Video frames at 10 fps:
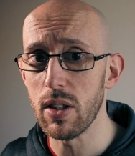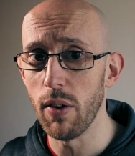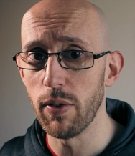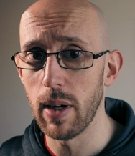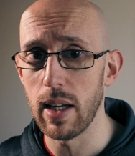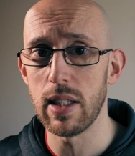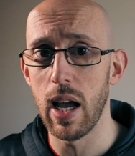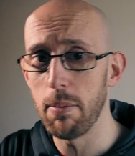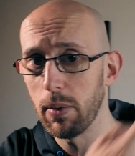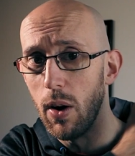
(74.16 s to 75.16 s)
snow from last
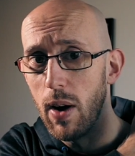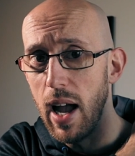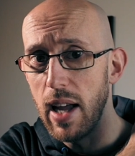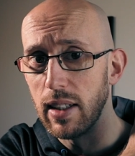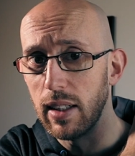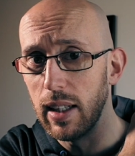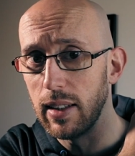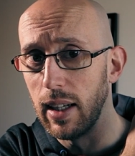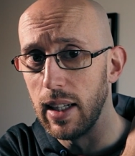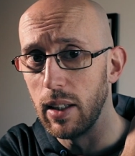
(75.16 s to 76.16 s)
time, go ahead and click
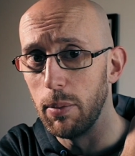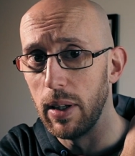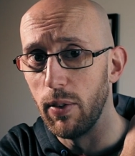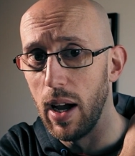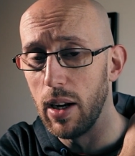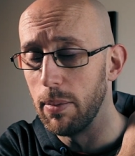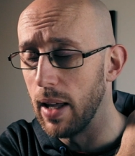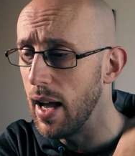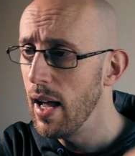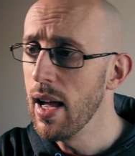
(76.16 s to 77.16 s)
the link. They'll be right up
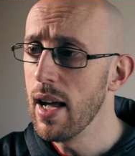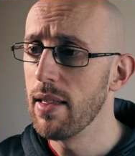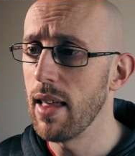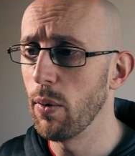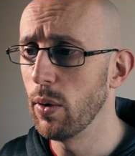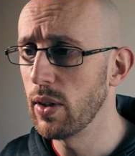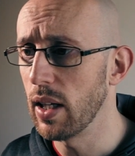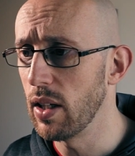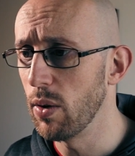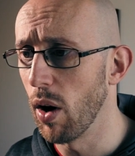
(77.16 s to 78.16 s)
there. That will
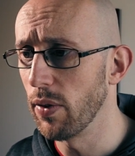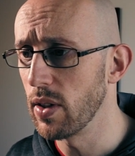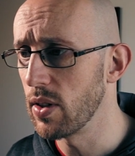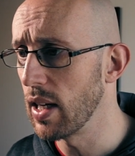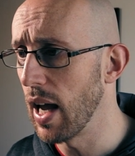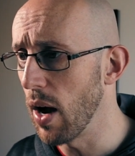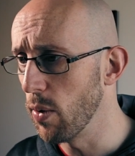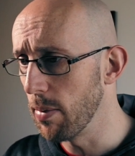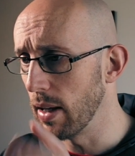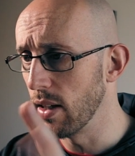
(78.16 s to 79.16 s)
take you off to see how
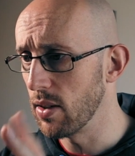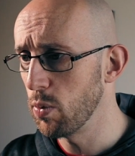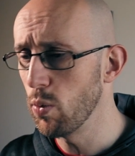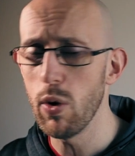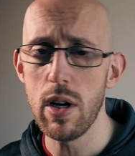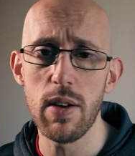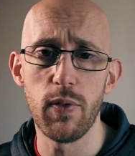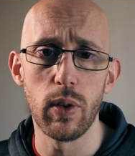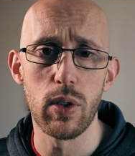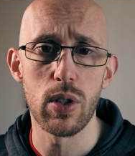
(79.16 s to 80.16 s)
we make this
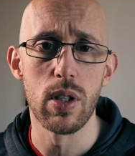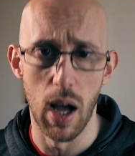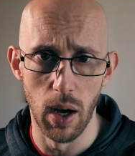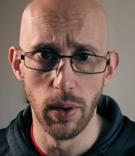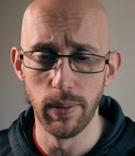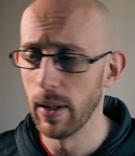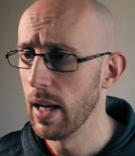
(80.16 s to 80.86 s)
wonderful snow.